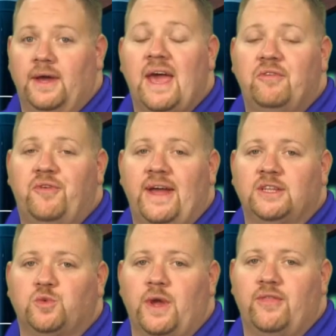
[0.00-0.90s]
Again,
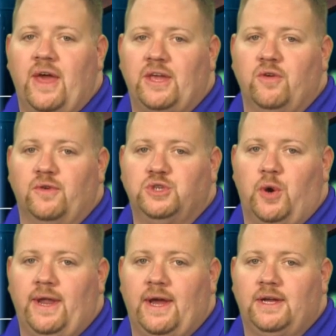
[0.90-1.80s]
fans, we thank you for
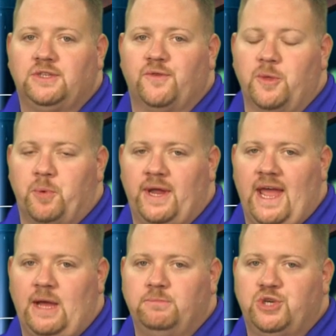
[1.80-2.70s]
joining us for the
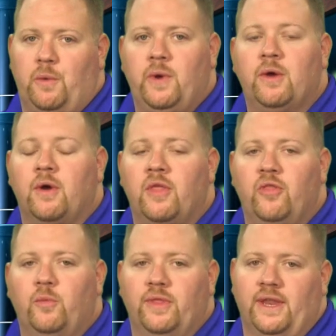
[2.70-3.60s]
pregame show here on
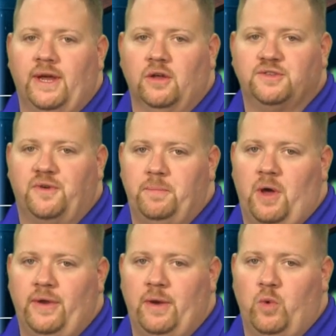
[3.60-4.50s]
the Woodland Hills
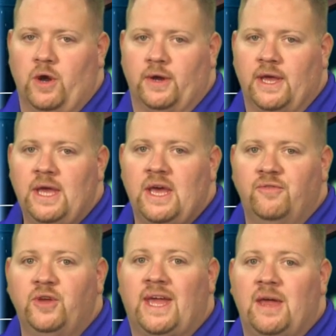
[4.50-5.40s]
Football Network.
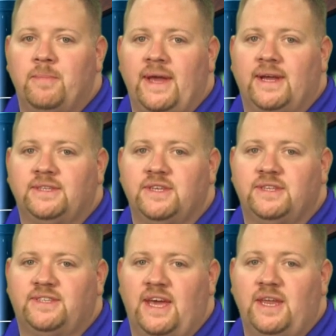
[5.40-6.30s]
If you can't make it to the
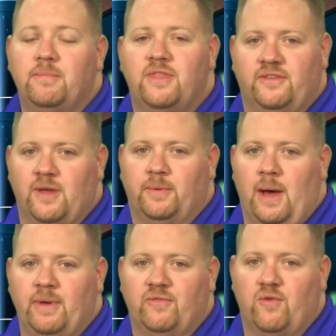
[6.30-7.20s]
stadium this
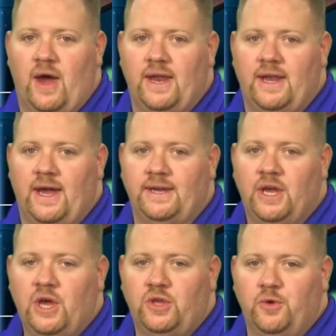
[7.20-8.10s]
upcoming Friday night,
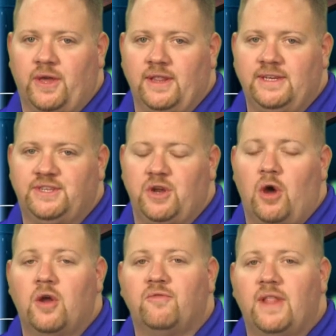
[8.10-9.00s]
you can listen
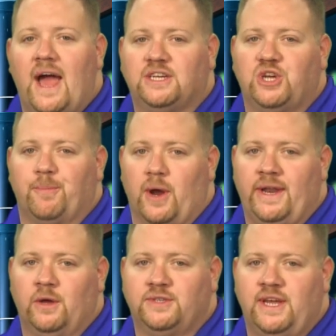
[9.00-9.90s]
on our flagship
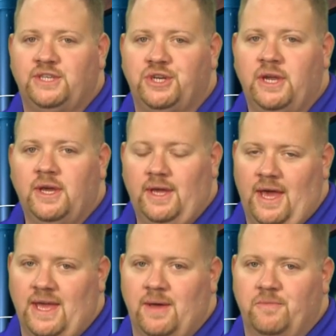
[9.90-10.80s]
radio station,
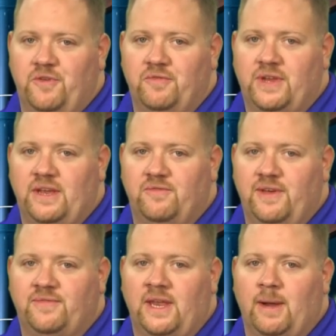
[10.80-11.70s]
AM
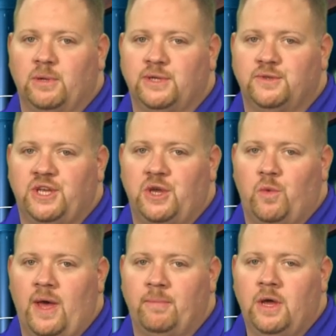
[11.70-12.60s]
1550
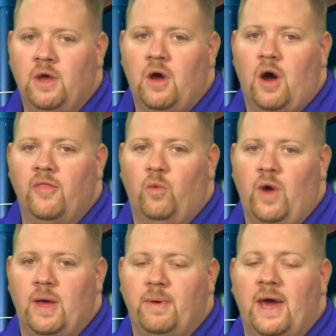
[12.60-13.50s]
WZUM, on the
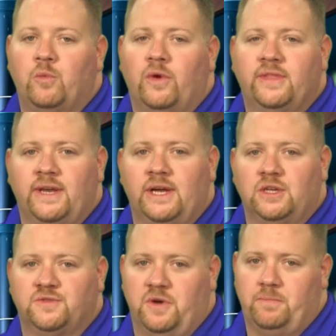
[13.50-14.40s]
web at
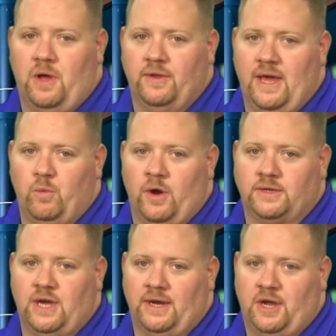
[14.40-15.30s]

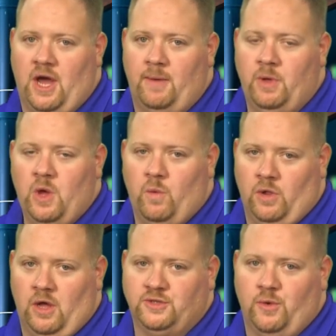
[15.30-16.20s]
woodlandhillsfootballnetwork.com.
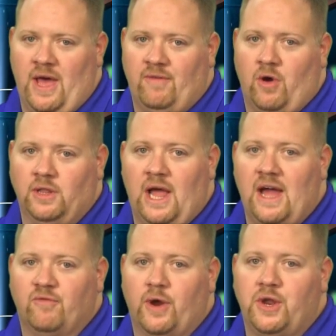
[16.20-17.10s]
We'll also have our
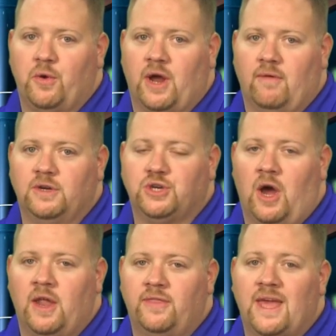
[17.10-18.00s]
live radio coverage
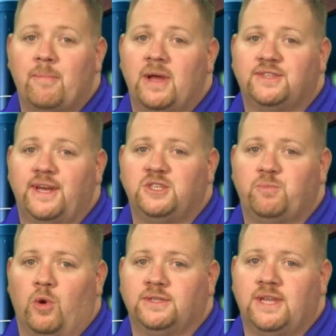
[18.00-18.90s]
on the MSA
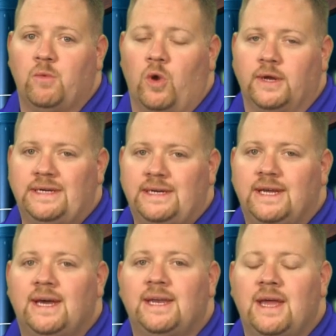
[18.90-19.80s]
Sports Network
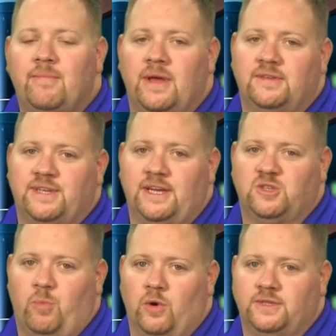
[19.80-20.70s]
at
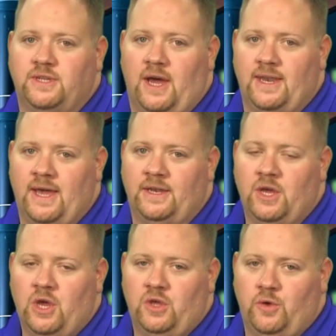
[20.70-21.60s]
msasports.net.